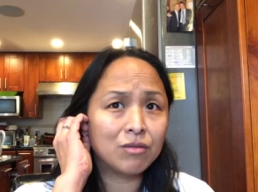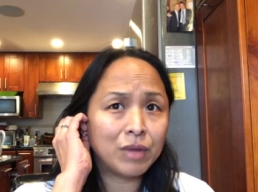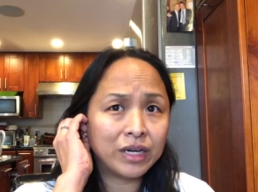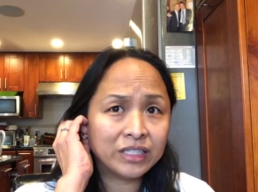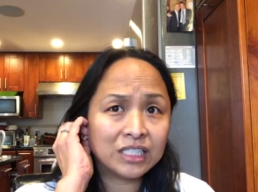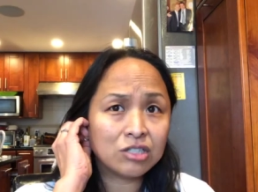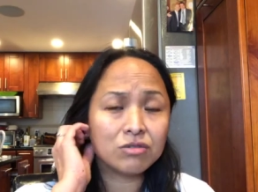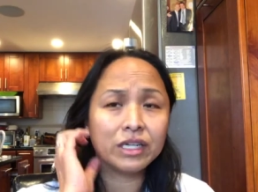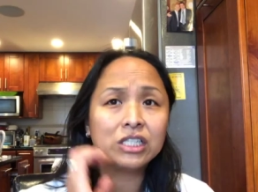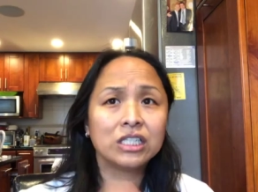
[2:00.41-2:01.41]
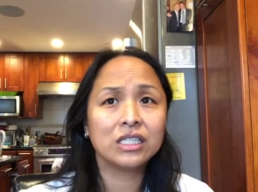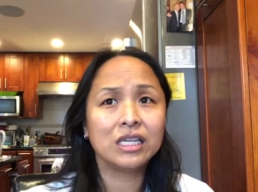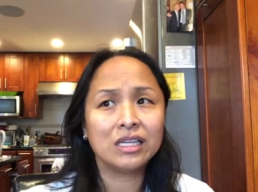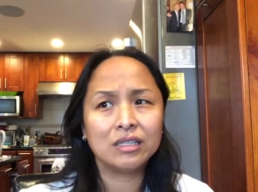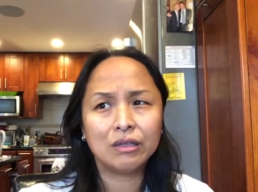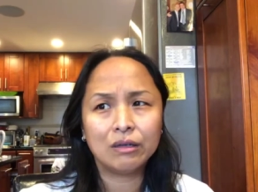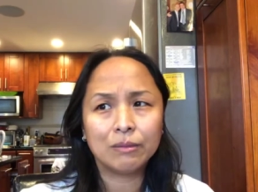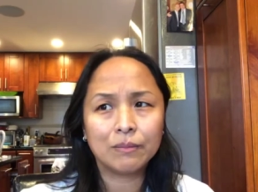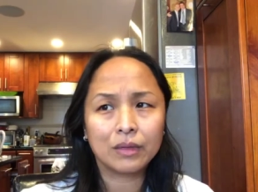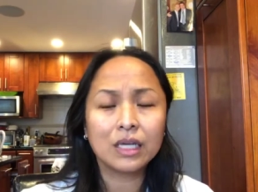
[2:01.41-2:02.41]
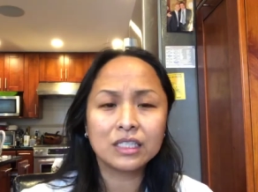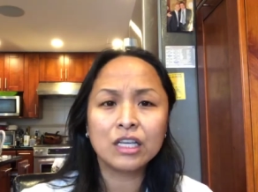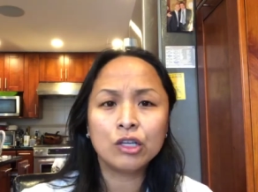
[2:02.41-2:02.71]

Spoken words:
many situation. As a